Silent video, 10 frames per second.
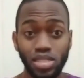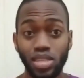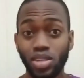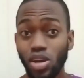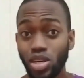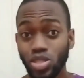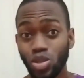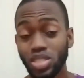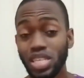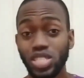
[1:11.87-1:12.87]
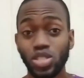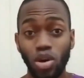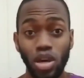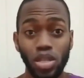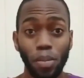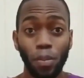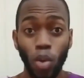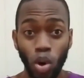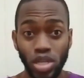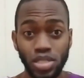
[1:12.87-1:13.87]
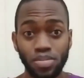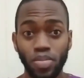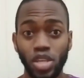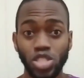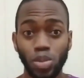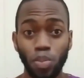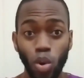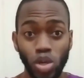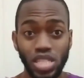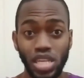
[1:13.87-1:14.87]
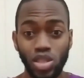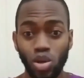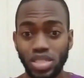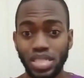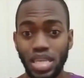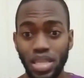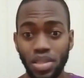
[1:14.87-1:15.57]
It could also destroy the bone supporting those teeth.